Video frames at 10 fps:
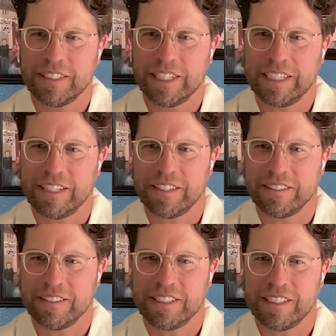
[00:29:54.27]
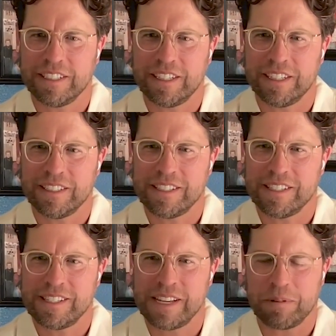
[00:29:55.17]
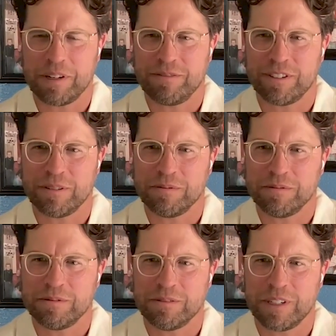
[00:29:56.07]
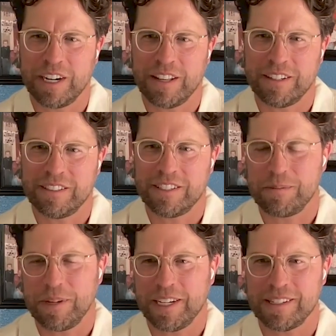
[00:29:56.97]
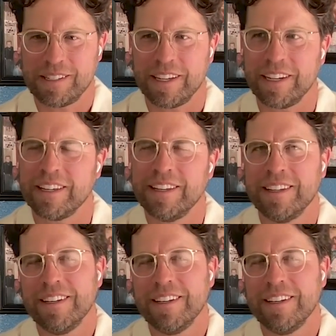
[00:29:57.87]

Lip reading: Like, separate from one another, just because, like,